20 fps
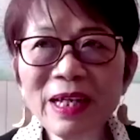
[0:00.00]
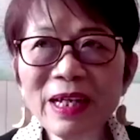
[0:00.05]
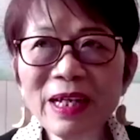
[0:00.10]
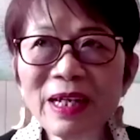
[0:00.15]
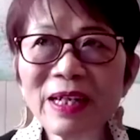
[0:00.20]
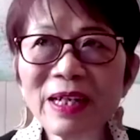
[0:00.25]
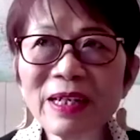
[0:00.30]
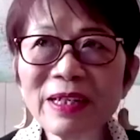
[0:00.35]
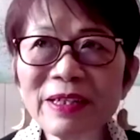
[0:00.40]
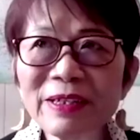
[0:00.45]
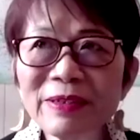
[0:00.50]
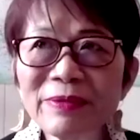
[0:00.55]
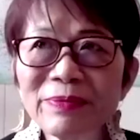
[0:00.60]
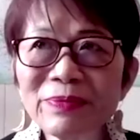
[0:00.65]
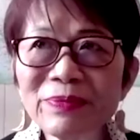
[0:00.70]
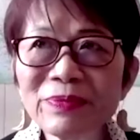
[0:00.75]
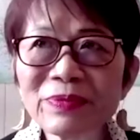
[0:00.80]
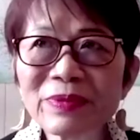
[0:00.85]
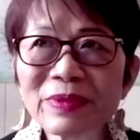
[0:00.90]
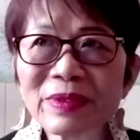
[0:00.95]

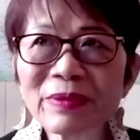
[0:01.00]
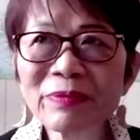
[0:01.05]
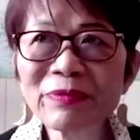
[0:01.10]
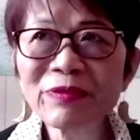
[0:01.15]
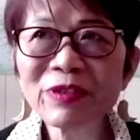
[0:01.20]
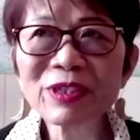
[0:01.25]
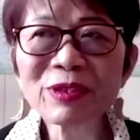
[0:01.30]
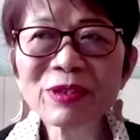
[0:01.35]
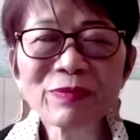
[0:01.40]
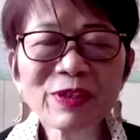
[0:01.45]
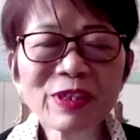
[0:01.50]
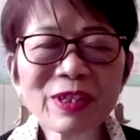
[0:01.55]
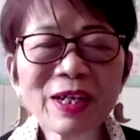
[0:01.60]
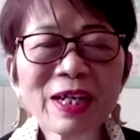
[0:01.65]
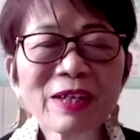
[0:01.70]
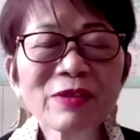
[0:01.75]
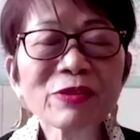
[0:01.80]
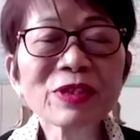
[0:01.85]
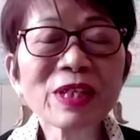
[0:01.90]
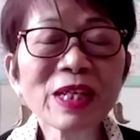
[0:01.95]
And first of all,
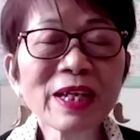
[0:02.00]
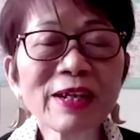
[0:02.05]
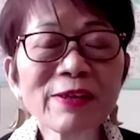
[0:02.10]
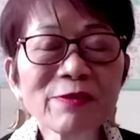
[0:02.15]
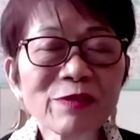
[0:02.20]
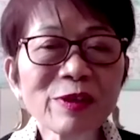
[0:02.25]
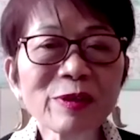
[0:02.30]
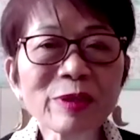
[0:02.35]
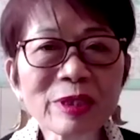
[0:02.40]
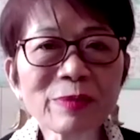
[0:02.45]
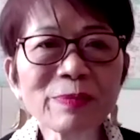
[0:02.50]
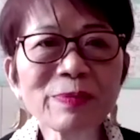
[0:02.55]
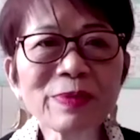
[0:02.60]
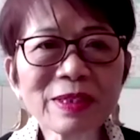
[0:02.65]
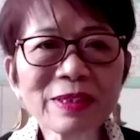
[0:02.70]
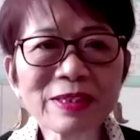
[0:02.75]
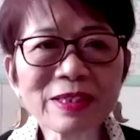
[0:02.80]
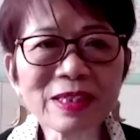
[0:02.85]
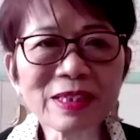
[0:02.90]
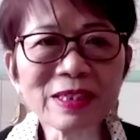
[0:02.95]
housing
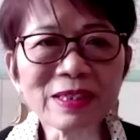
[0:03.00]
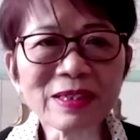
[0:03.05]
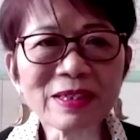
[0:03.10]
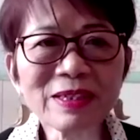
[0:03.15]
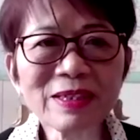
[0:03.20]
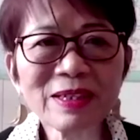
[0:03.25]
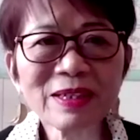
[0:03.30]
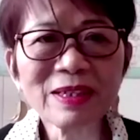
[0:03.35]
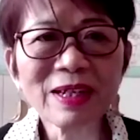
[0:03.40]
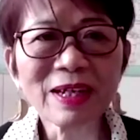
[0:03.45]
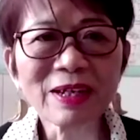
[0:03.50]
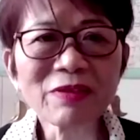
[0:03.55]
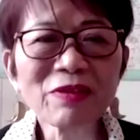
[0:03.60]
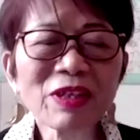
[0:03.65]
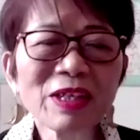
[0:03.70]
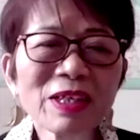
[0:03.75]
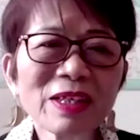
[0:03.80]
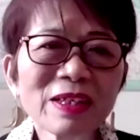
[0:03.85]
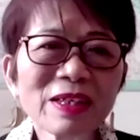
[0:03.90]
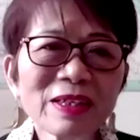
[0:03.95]
affordability, I
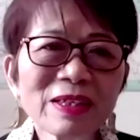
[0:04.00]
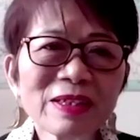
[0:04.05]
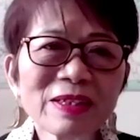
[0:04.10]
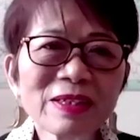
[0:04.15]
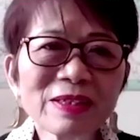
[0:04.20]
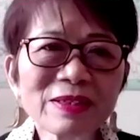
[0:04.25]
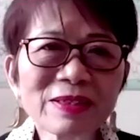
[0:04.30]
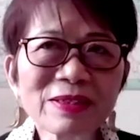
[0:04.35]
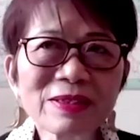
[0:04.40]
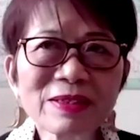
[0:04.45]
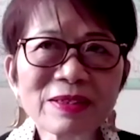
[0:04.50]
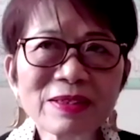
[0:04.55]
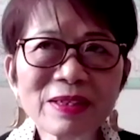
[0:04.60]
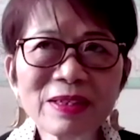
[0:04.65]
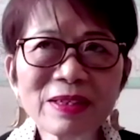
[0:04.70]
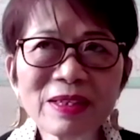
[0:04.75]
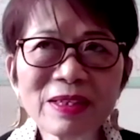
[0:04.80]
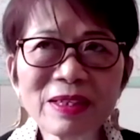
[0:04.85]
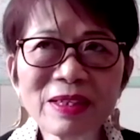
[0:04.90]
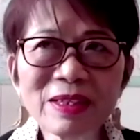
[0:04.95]
think, is
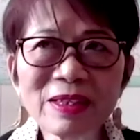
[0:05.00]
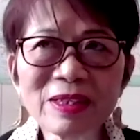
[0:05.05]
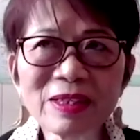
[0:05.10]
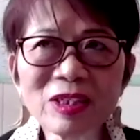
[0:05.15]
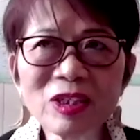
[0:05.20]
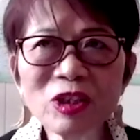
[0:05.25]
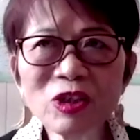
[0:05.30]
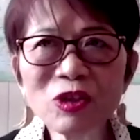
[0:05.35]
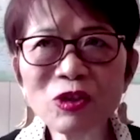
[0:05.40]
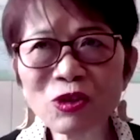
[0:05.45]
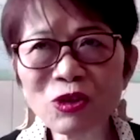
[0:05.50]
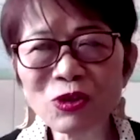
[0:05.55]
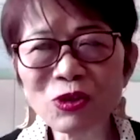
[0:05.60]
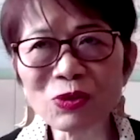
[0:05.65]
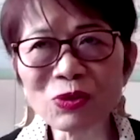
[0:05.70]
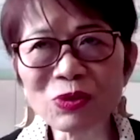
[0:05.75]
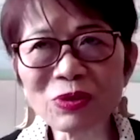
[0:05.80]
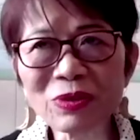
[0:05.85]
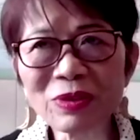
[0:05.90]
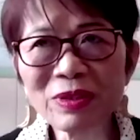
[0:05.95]
a
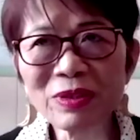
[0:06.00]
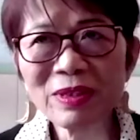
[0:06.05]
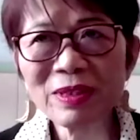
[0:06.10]
issue,